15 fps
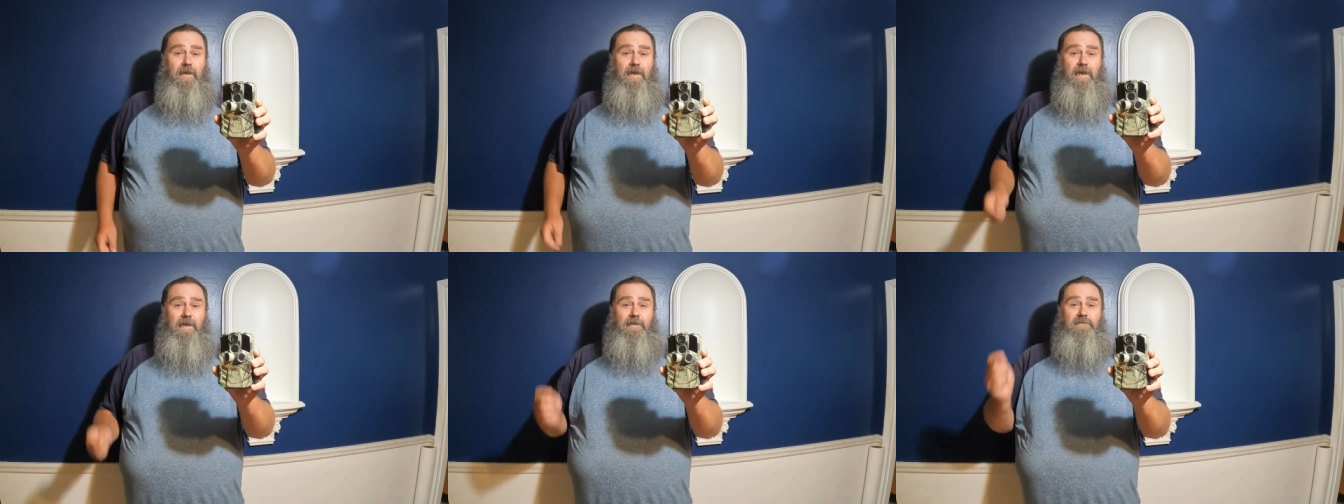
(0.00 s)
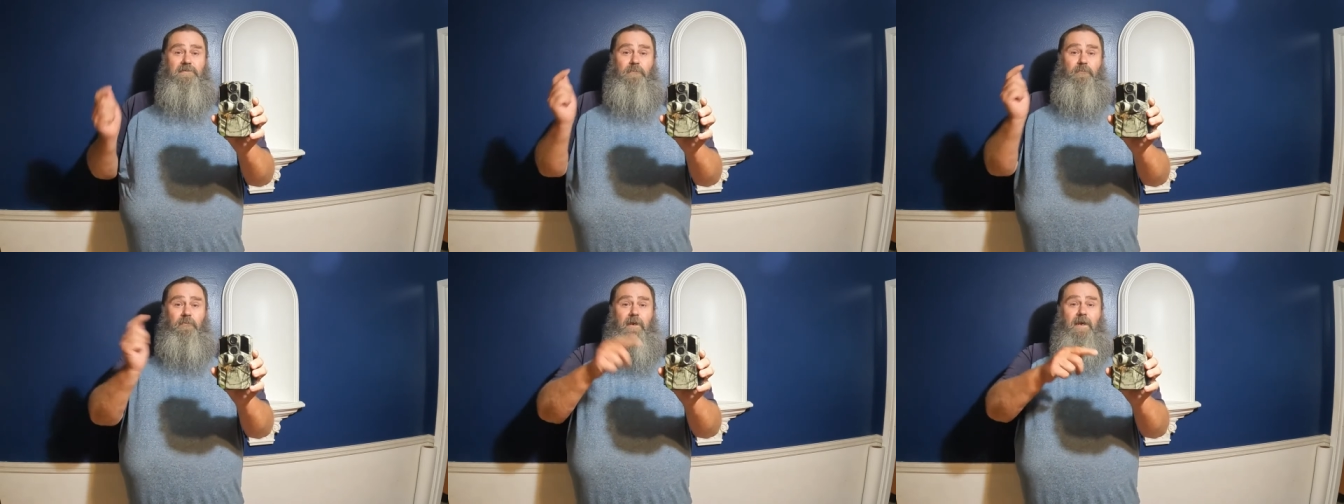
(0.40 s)
And a
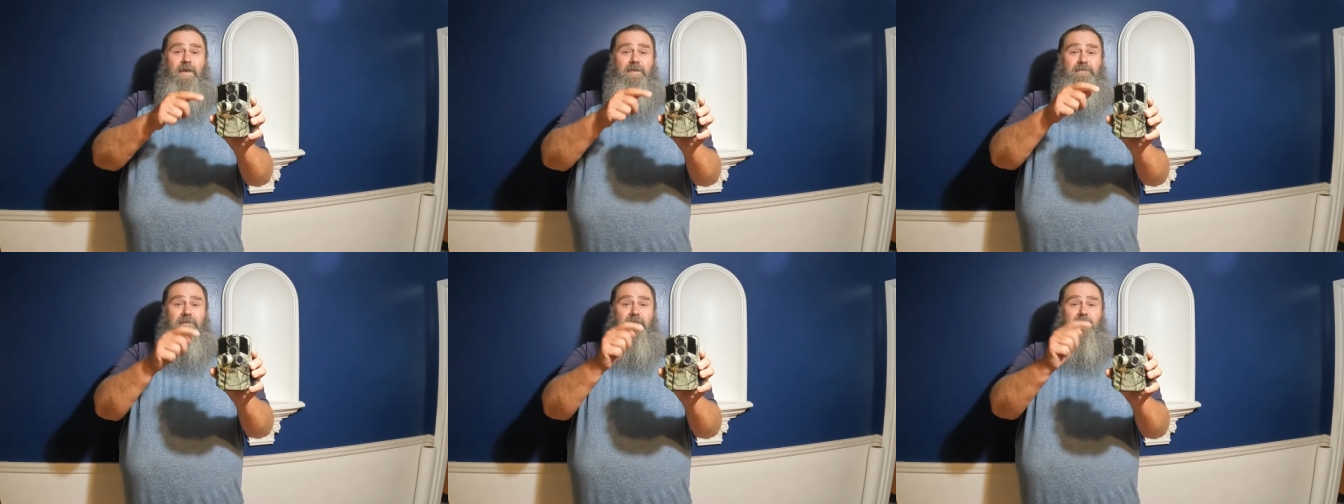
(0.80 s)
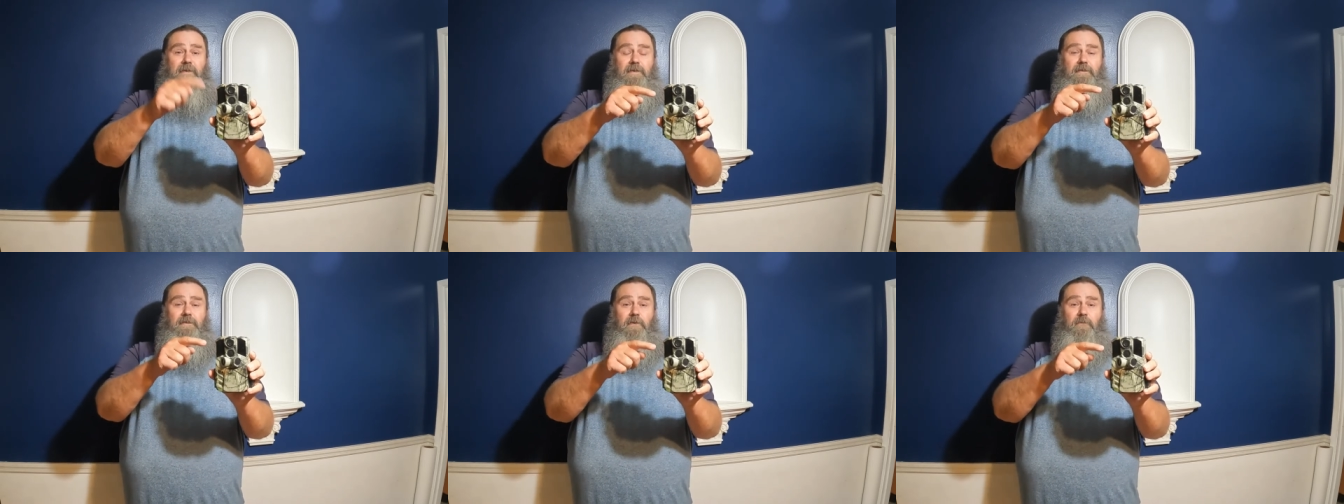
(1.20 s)
surprise that I
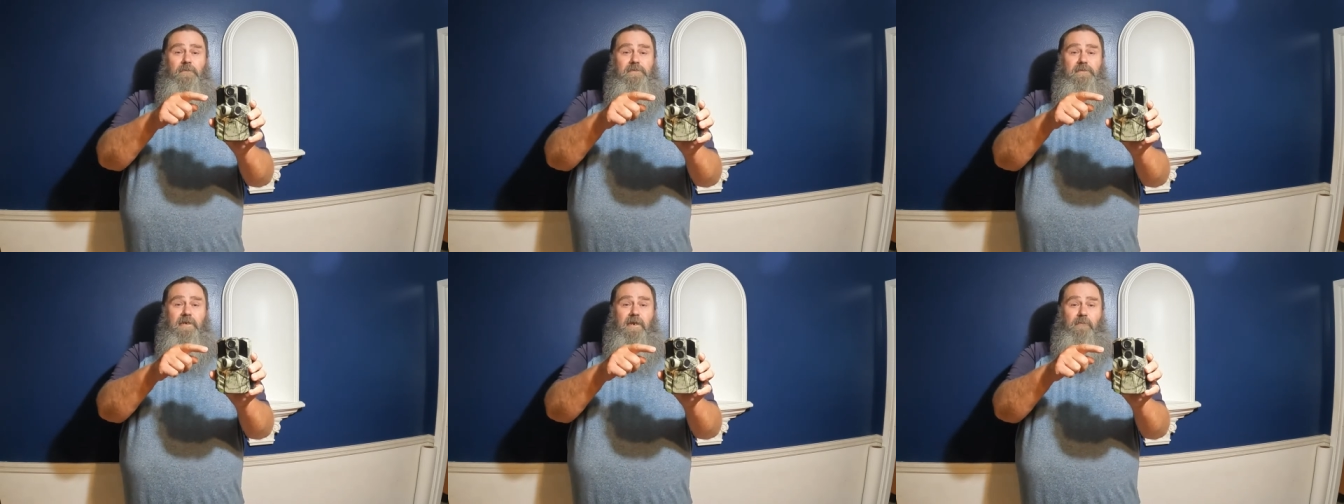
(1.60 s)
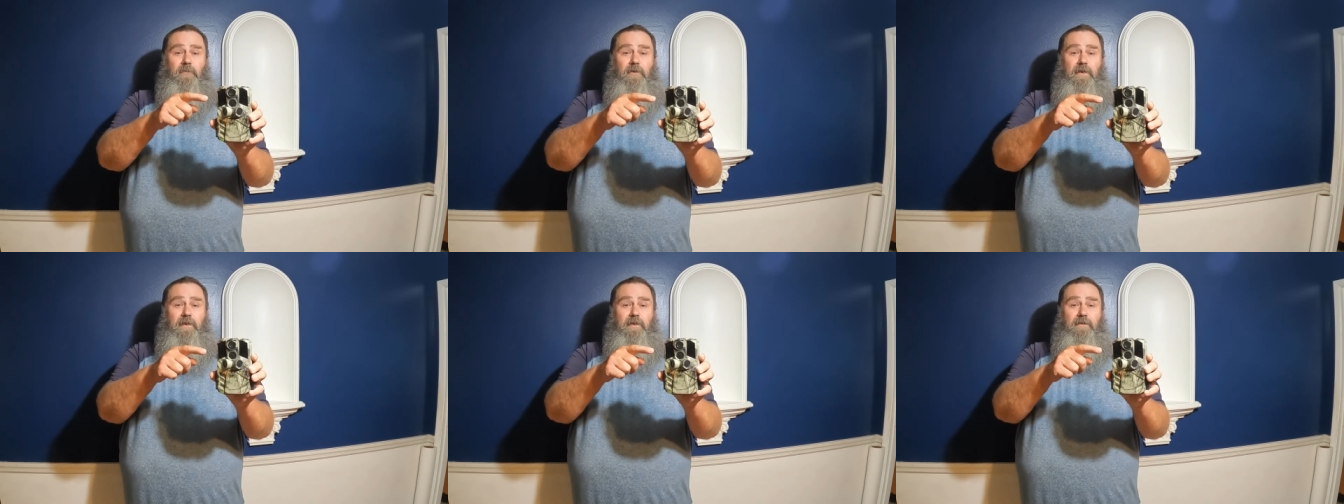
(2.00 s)
didn't know this
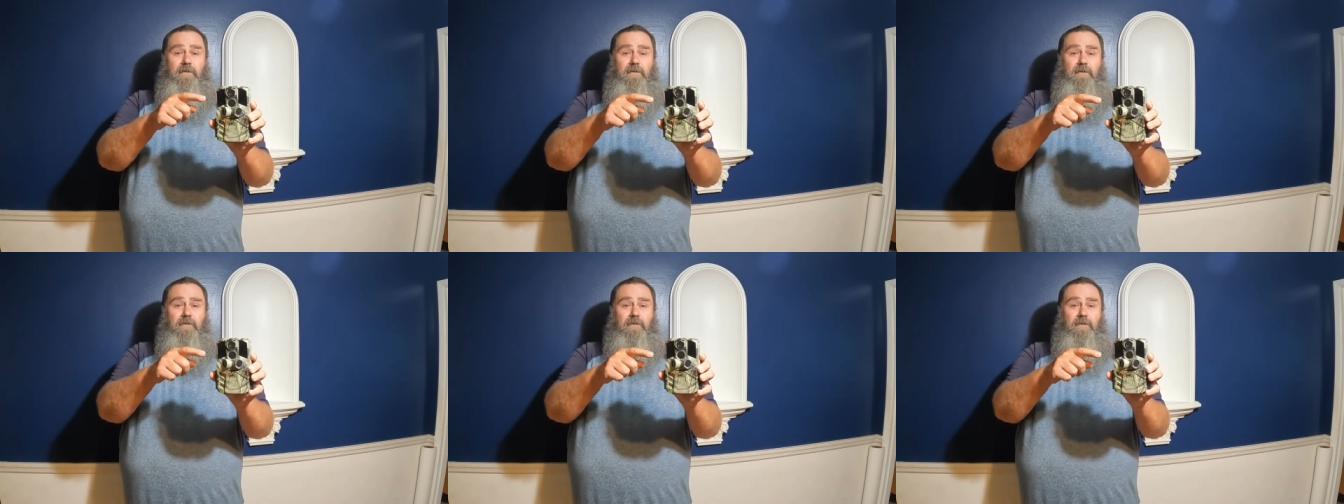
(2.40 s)
camera had